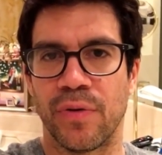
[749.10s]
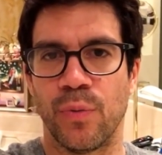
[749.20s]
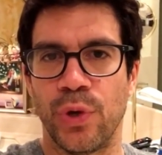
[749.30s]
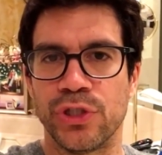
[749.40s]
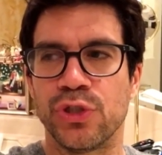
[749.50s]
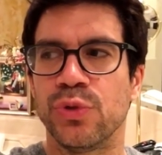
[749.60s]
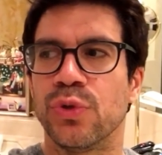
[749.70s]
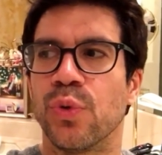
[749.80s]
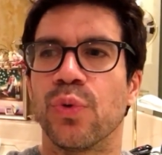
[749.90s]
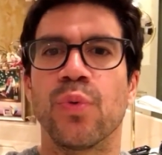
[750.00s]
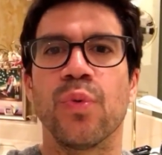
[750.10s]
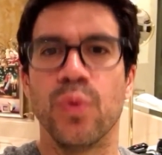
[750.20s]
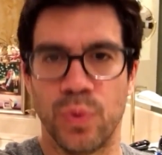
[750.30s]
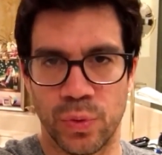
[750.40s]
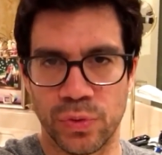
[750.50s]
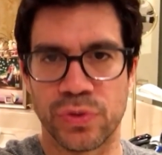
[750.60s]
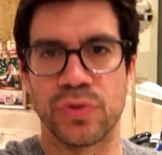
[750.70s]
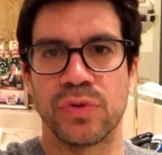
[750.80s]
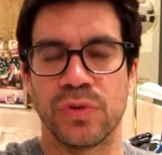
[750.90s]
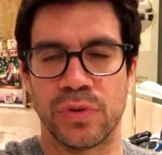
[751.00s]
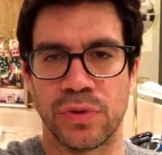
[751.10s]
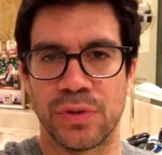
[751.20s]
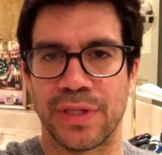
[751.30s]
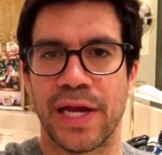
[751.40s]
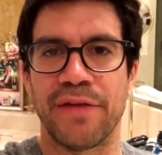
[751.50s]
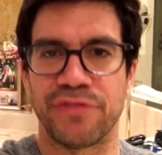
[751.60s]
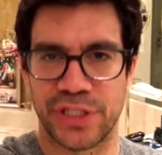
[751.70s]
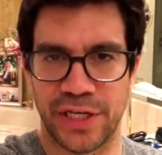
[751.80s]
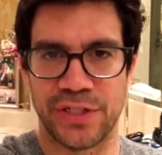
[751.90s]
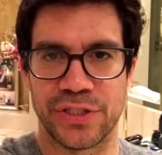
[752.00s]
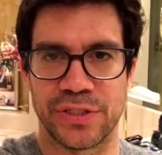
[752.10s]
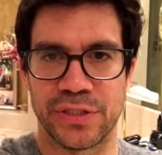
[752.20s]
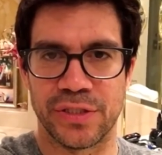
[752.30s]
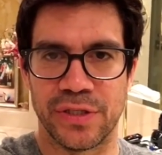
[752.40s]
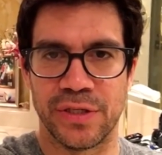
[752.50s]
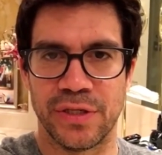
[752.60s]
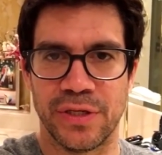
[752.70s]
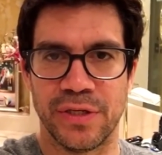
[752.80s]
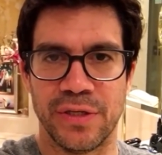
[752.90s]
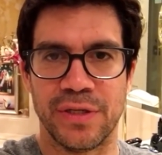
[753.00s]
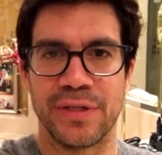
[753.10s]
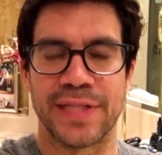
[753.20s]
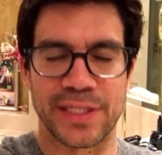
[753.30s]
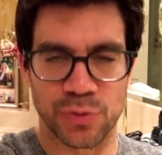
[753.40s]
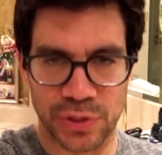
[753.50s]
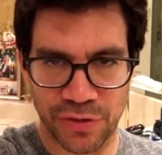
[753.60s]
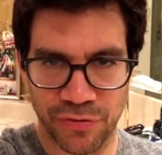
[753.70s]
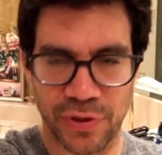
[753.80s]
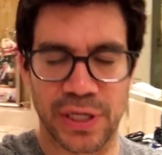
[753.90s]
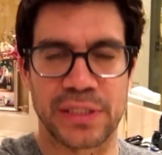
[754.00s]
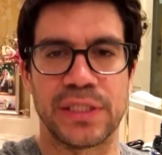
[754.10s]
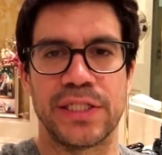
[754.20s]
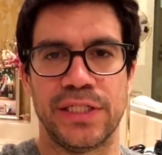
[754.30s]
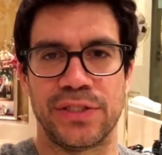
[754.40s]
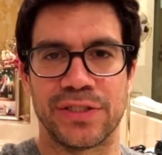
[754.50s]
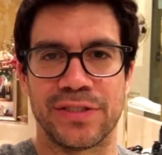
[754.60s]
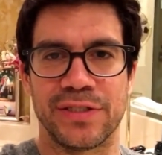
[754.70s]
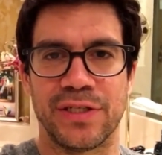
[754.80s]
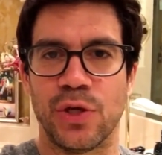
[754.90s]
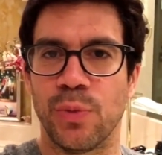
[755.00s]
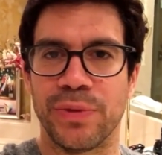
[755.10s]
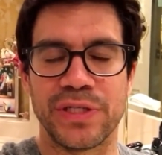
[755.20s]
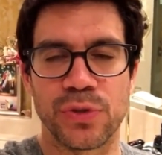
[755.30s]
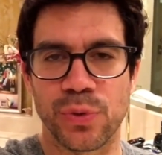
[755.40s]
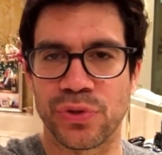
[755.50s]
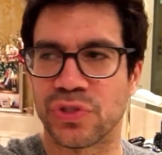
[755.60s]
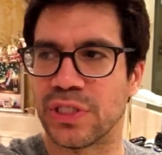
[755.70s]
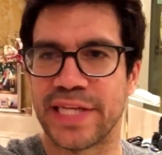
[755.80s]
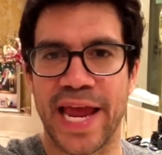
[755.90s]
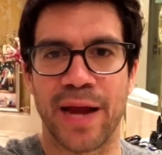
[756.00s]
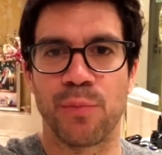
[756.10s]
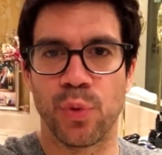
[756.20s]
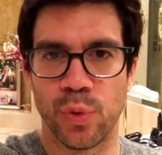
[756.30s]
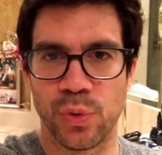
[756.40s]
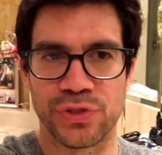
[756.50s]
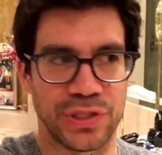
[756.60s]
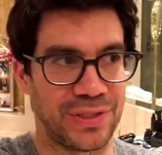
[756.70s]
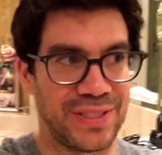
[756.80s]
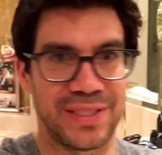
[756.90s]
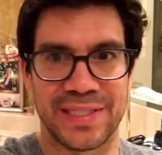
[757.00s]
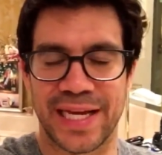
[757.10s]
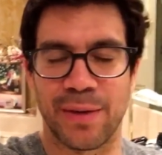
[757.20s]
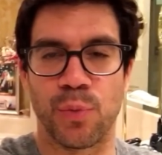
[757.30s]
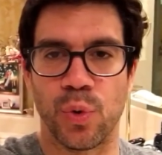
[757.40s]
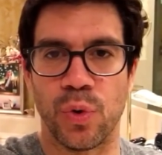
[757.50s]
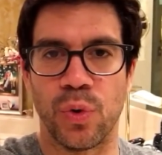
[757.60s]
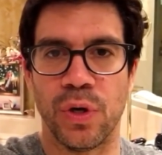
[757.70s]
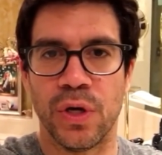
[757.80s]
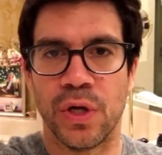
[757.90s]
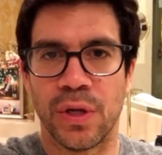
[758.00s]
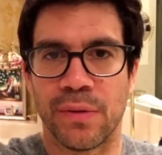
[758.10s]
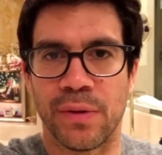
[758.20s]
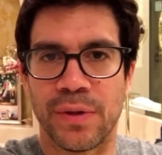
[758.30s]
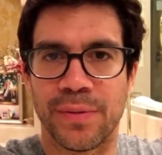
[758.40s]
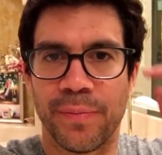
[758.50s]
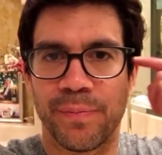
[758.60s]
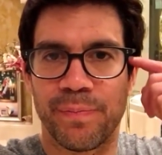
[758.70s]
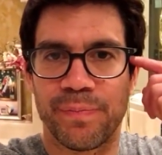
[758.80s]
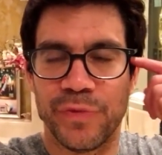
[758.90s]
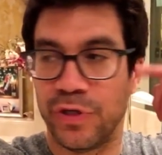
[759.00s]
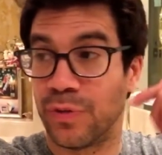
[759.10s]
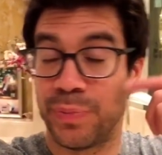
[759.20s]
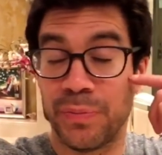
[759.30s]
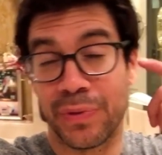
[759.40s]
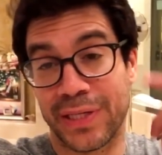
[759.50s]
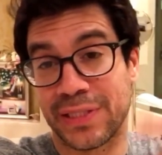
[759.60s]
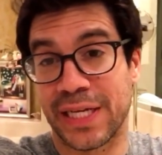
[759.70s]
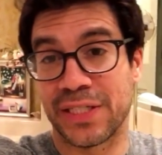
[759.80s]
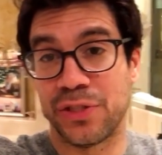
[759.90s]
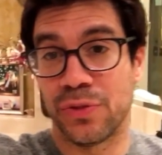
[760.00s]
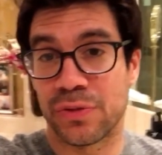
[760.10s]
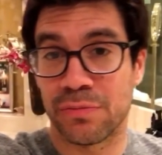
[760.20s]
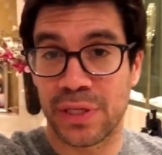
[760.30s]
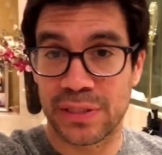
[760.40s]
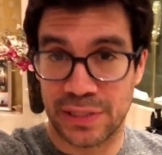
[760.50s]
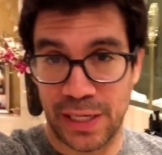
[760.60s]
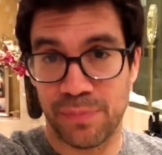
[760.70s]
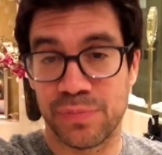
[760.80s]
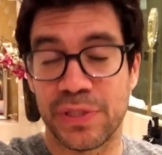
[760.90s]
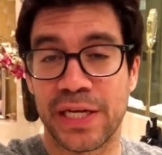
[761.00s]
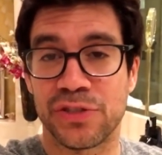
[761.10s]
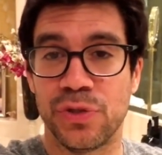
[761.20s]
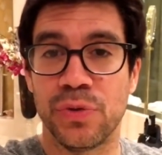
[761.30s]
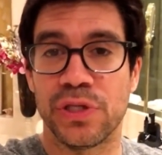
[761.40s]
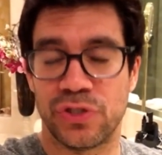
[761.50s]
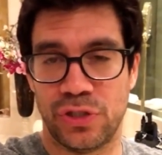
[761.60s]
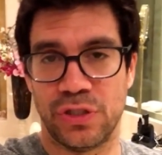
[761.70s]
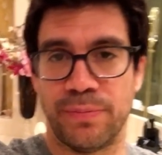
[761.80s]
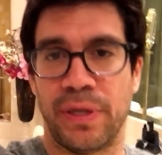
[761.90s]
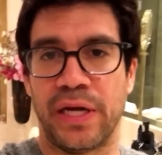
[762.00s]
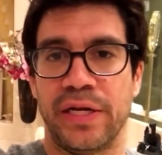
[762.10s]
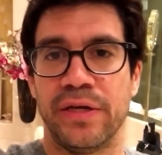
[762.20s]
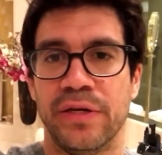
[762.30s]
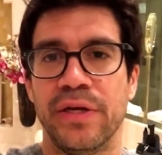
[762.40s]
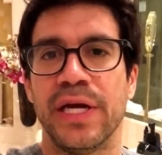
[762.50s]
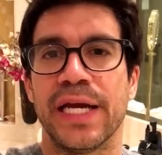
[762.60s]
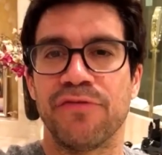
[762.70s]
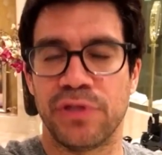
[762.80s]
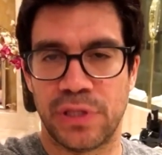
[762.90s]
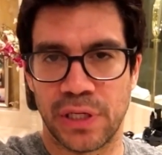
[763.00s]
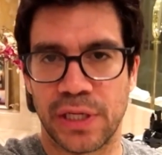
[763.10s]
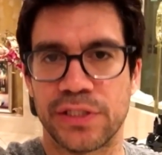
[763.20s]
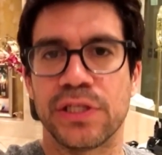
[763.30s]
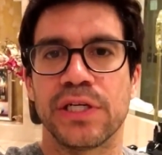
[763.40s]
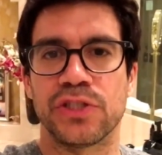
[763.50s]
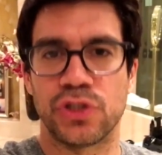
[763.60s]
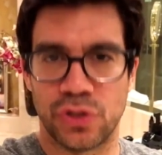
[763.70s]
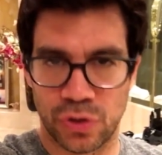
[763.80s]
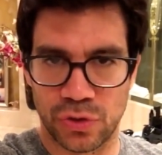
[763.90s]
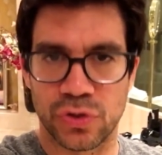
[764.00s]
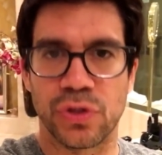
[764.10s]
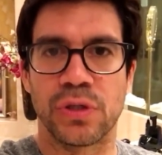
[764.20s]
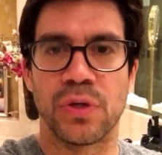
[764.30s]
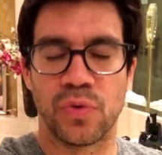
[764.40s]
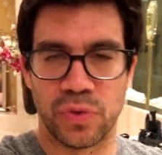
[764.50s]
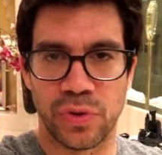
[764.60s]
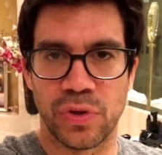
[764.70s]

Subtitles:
once you know the rules, life changes. That's what they forgot to teach us. Nobody told us the damn rules. This is the damn rule. You know, people get tattoos. I'm like, tattoo this to your body. Everything I touch turns to gold.